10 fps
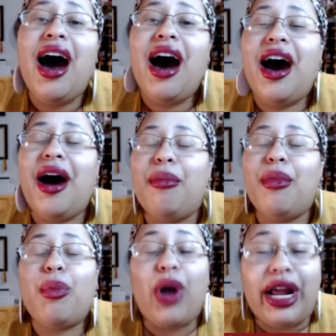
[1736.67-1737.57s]
um,
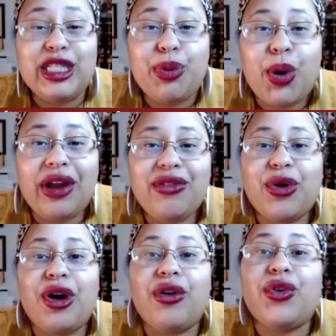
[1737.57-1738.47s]
price point
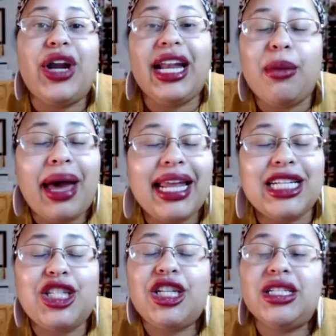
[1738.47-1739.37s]
for for anybody
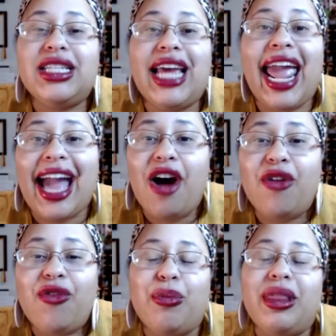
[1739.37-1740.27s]
to to hang out
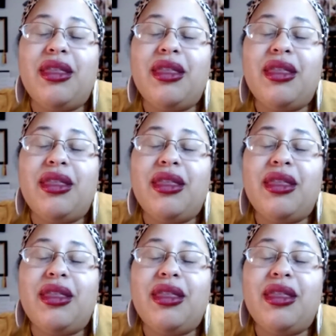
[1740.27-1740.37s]
for month